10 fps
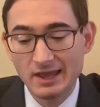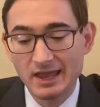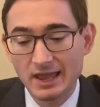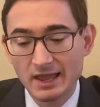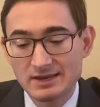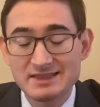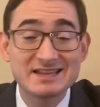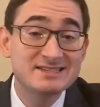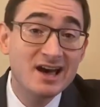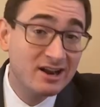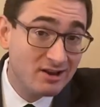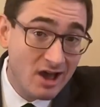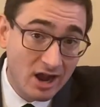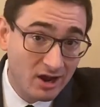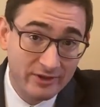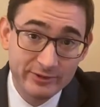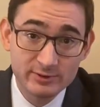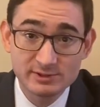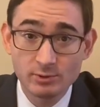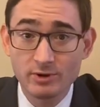and that's not a knock on
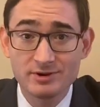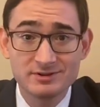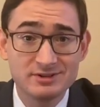those lawyers.